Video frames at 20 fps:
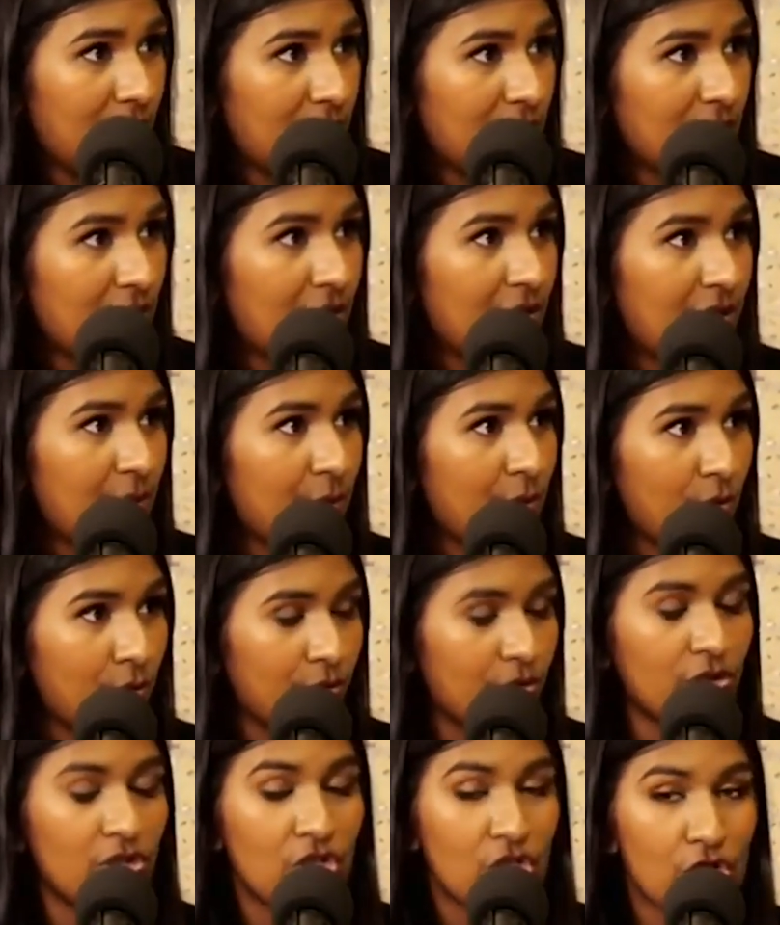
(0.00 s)
So they were
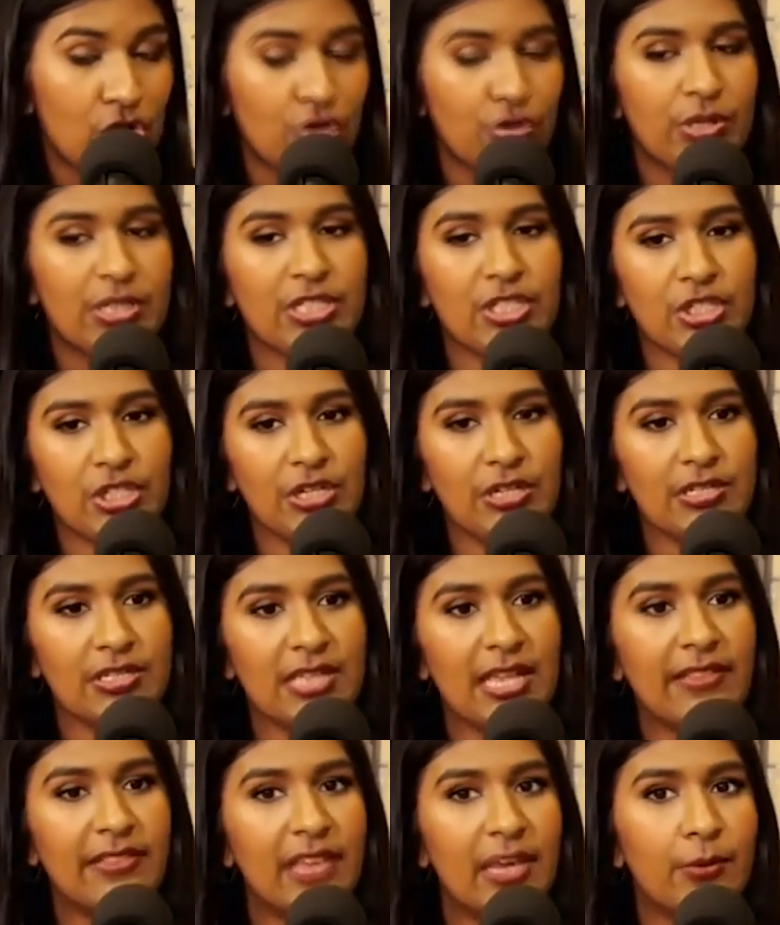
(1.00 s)
called the New
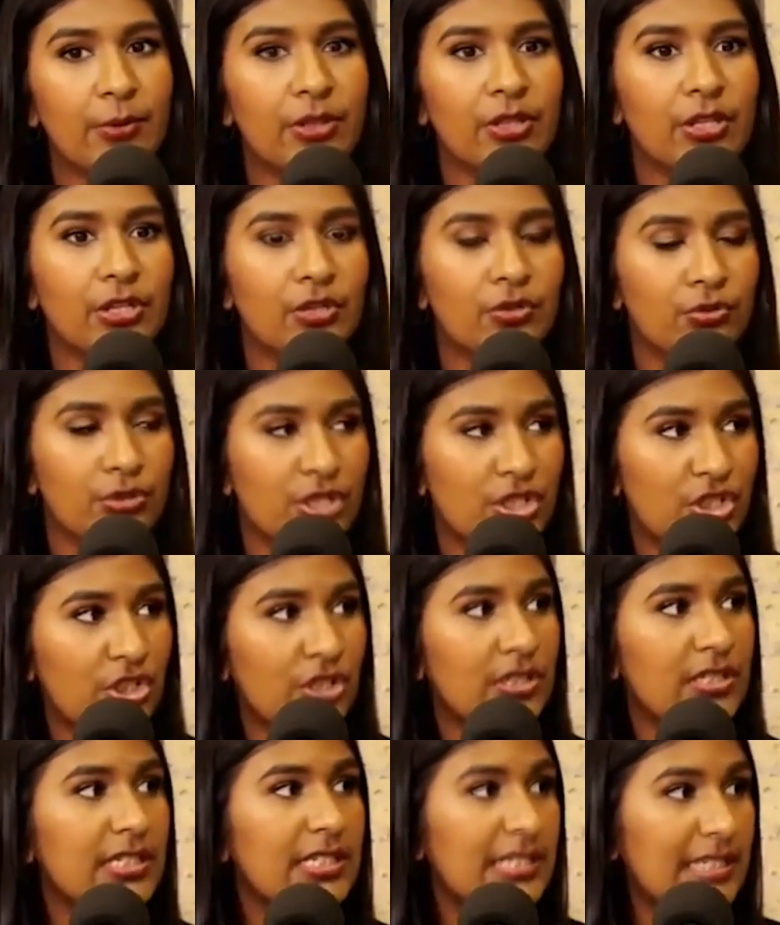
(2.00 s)
Christians. And they were the
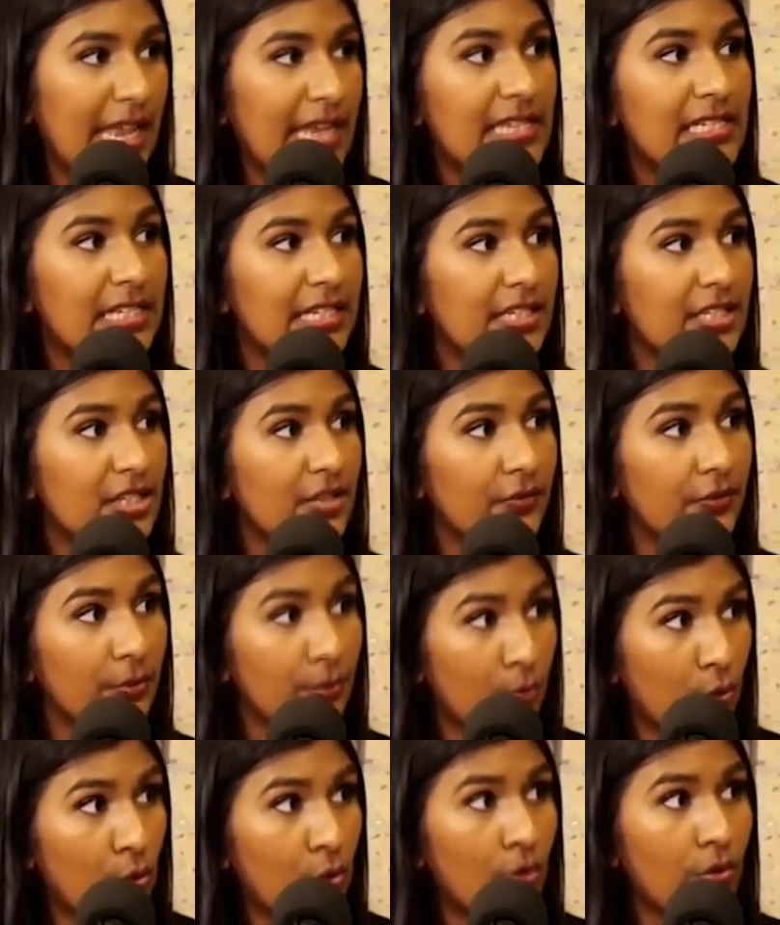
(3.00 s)
Christian descendants of the
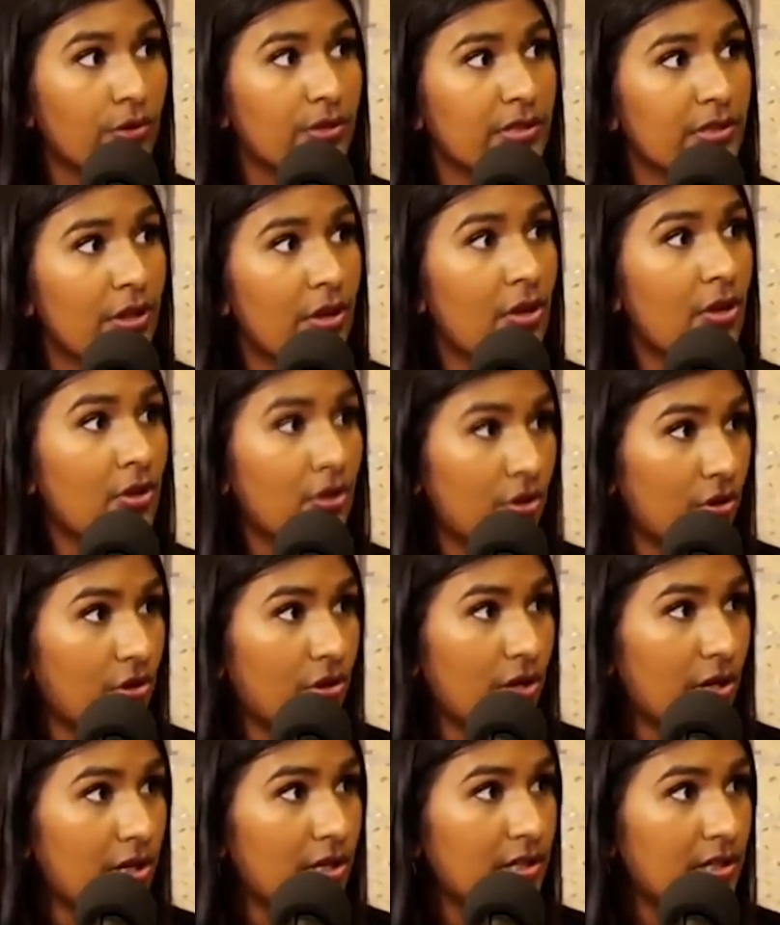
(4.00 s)
Moors who
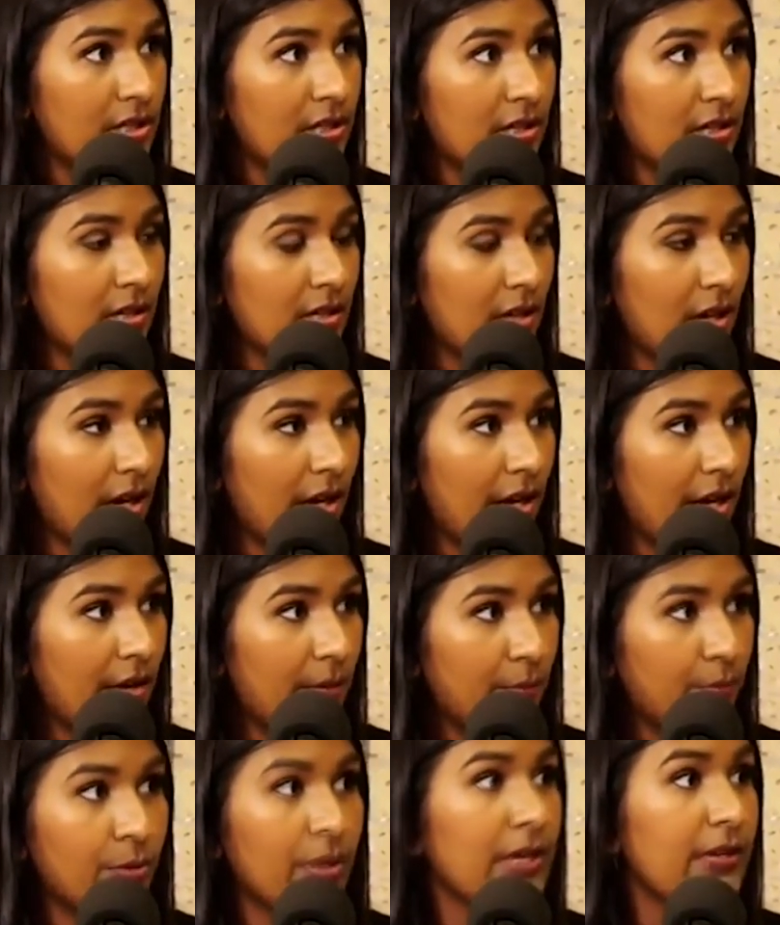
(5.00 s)
had
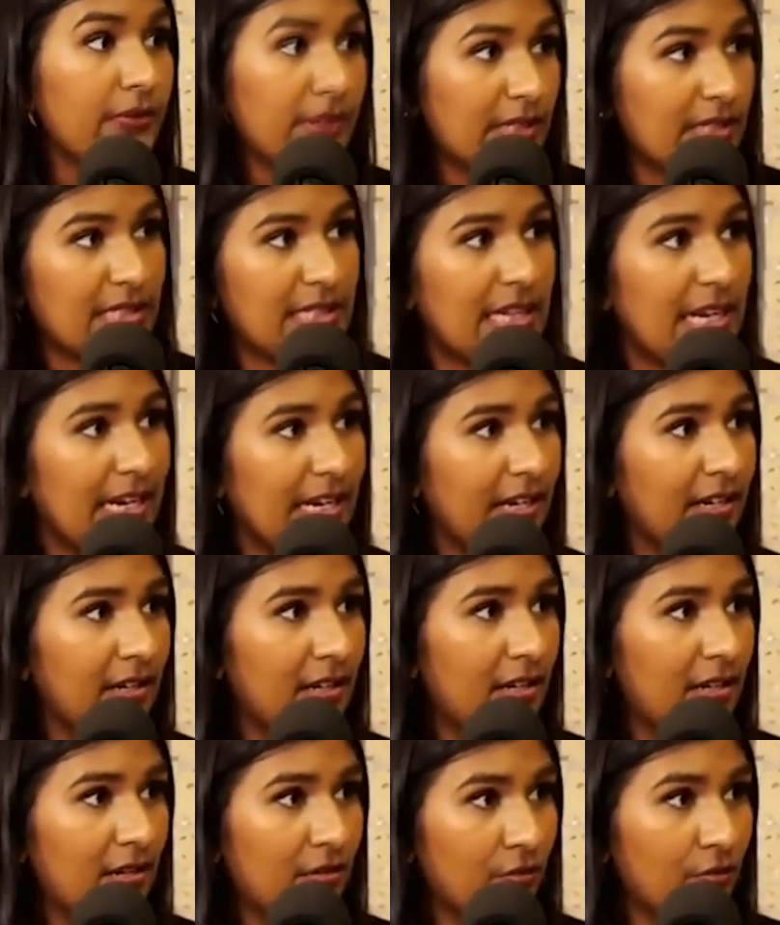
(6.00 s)
previously
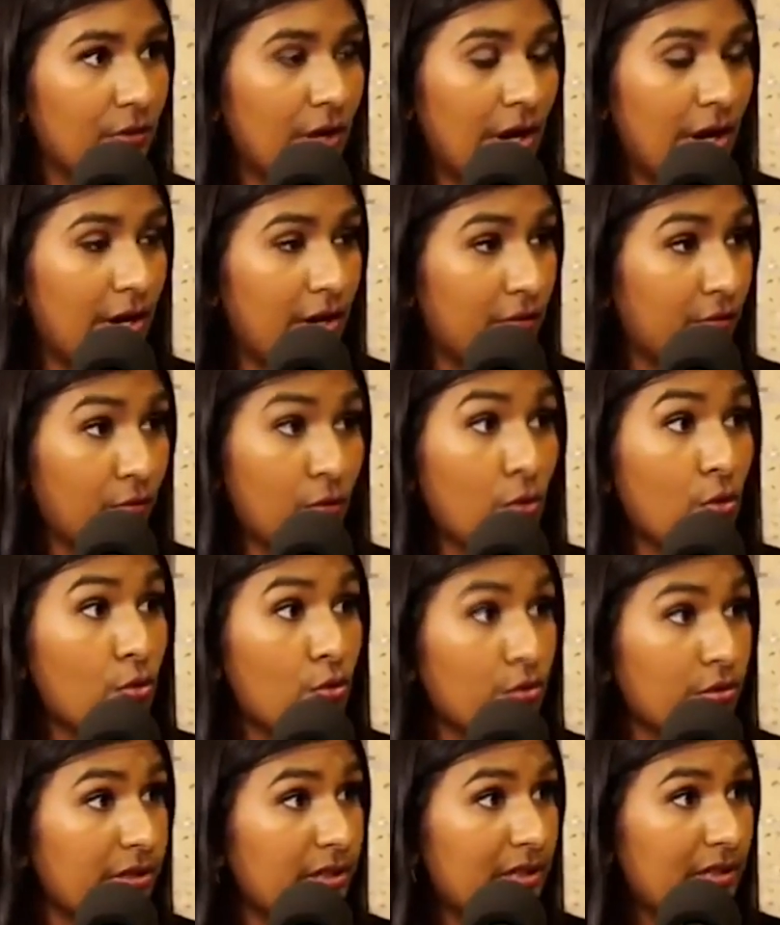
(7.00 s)

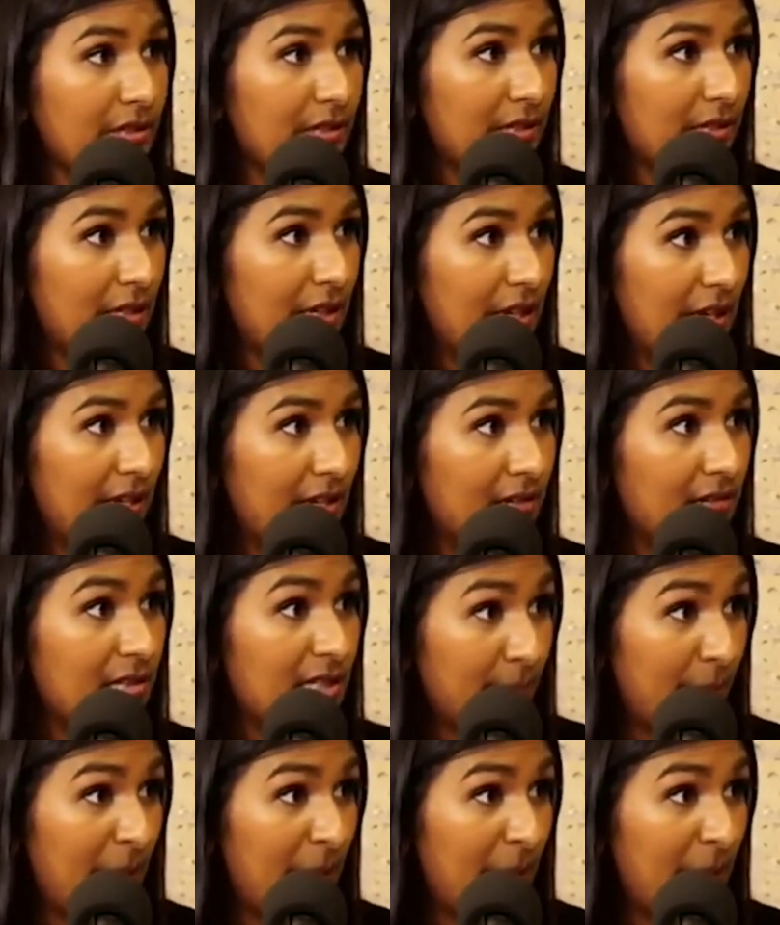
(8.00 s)
ruled in